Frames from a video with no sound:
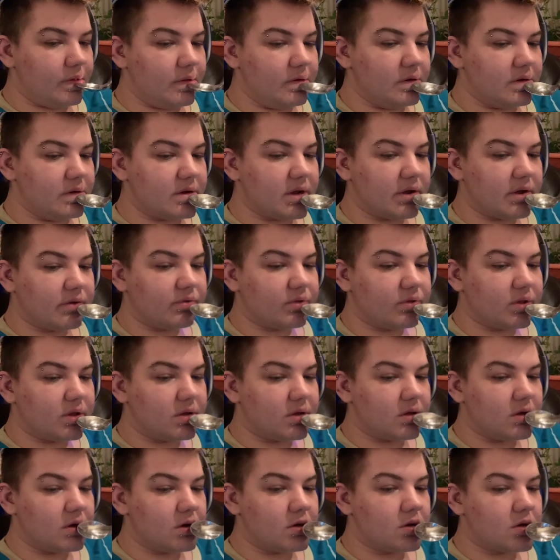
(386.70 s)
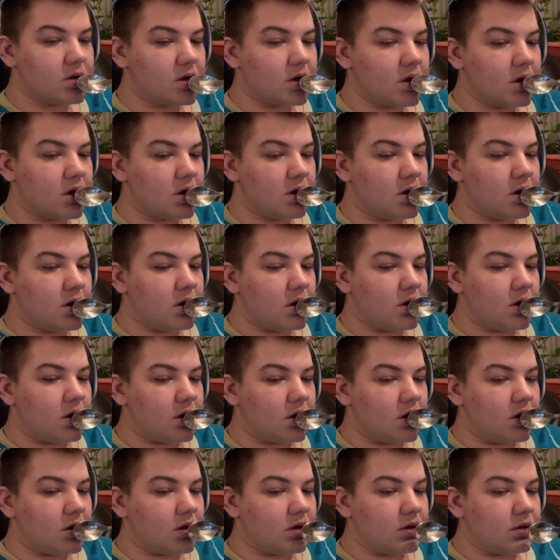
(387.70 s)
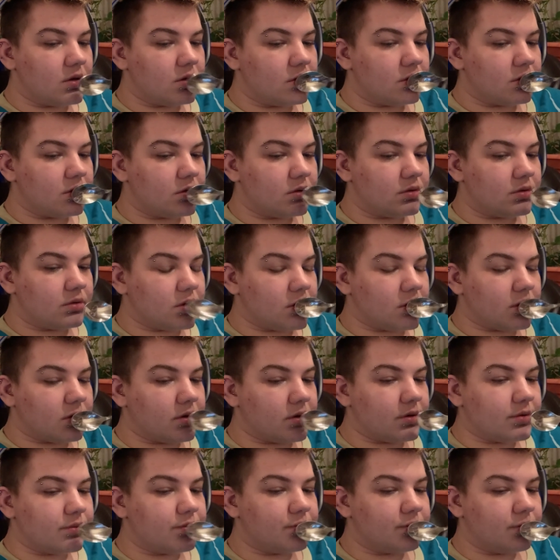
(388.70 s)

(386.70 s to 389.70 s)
definitely, I don't know.